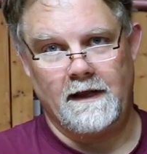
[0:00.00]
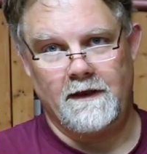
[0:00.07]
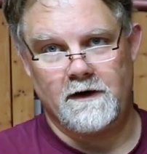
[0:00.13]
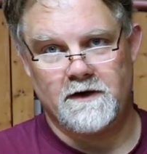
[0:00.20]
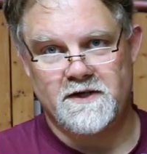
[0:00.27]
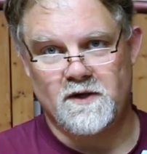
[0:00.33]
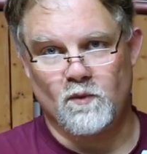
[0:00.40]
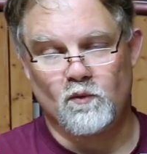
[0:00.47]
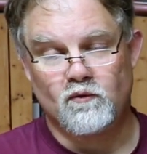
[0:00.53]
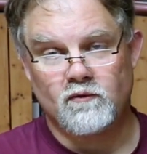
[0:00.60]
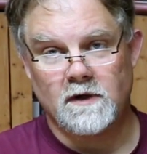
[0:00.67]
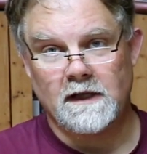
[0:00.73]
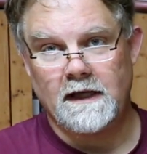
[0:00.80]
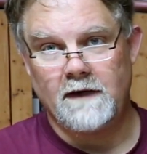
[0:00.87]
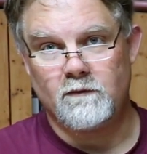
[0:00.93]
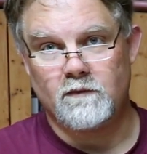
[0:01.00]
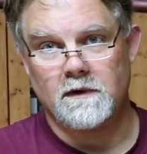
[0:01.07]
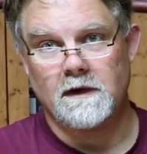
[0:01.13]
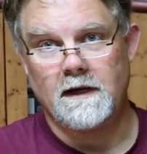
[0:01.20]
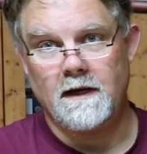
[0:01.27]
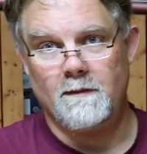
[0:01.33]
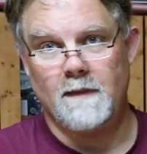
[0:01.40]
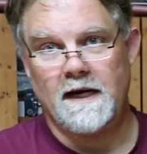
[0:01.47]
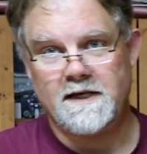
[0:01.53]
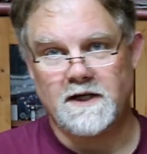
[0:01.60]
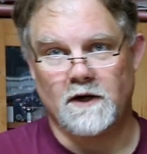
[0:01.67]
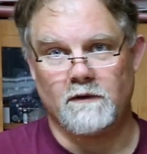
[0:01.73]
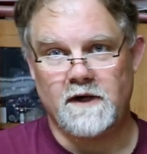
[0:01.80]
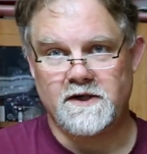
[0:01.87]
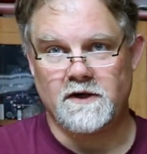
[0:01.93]
there's some really, really
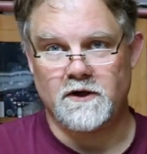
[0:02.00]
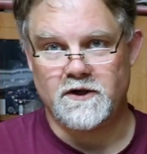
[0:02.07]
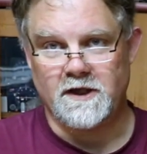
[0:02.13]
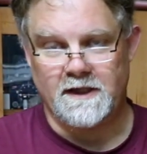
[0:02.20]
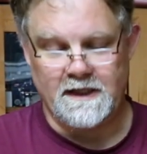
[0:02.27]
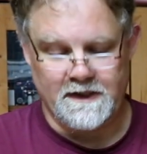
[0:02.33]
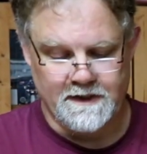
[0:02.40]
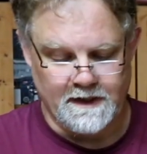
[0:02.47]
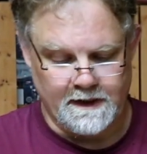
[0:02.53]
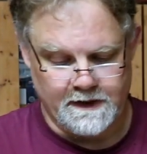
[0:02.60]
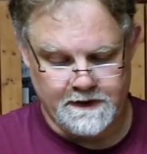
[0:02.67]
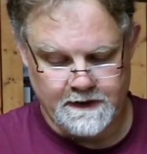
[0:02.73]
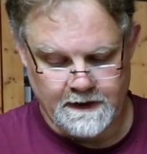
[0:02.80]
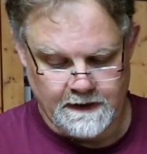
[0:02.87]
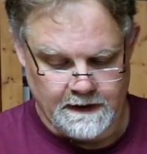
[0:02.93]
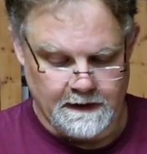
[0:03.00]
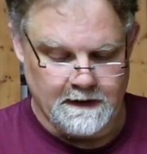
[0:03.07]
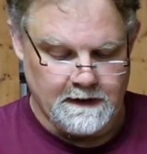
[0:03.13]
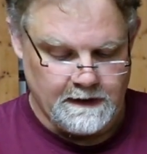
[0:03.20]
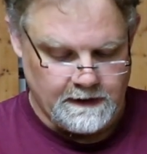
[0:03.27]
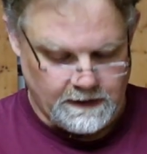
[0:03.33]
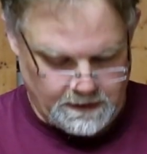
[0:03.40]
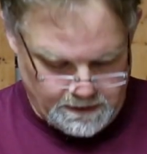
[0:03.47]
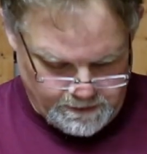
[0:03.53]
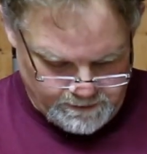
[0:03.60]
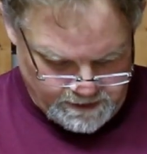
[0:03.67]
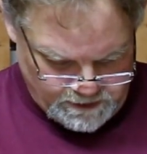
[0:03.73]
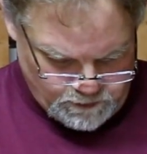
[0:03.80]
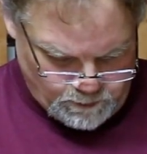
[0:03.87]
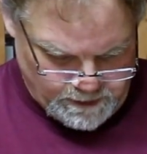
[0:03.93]
amazing research in these things.
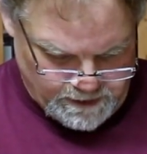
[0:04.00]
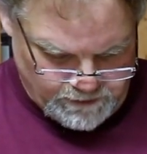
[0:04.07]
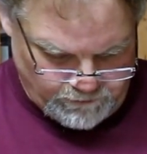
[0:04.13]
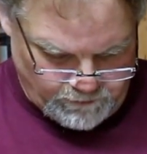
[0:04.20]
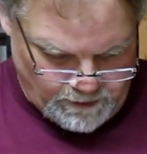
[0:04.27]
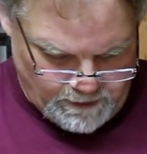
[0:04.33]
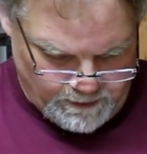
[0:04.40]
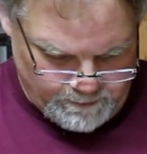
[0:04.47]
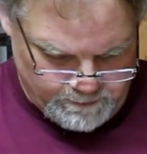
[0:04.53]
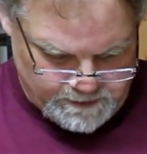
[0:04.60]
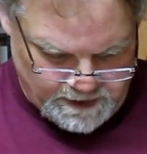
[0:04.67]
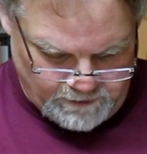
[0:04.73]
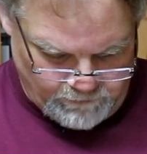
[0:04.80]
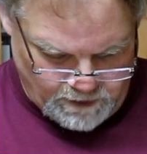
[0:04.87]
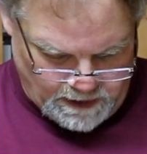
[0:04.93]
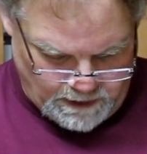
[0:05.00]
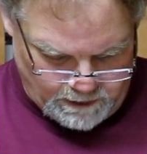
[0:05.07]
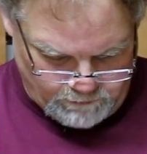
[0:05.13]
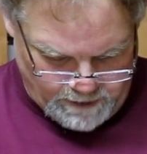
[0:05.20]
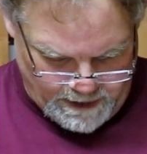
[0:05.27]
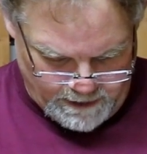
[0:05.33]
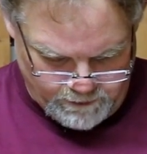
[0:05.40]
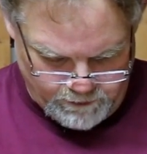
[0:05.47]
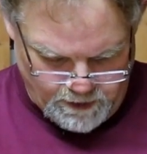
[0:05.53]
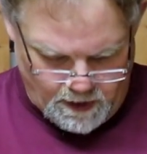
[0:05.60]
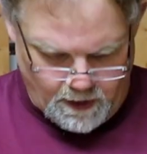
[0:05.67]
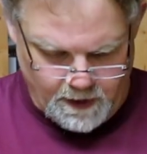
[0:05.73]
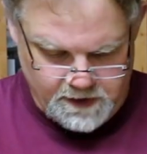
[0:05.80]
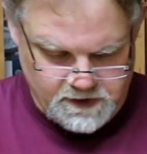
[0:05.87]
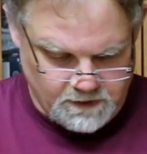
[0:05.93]
This one is from Denver, Colorado in
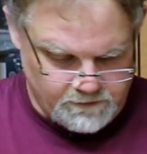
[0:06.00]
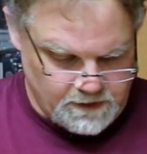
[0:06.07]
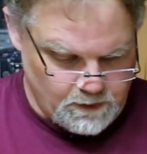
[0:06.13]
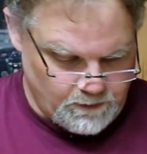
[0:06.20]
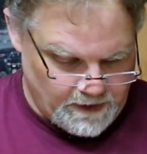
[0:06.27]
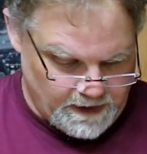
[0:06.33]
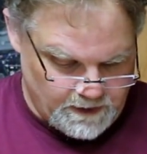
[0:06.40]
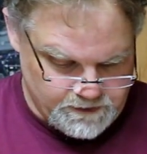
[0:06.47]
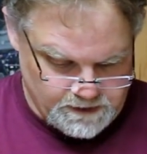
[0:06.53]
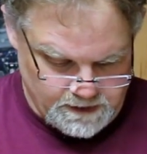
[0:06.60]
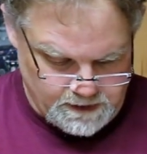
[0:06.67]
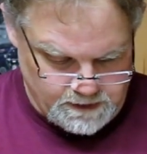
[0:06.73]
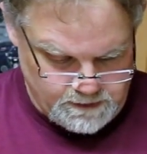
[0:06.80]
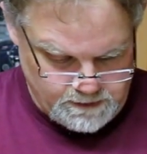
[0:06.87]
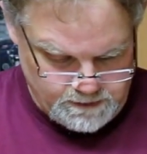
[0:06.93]
August of 2000.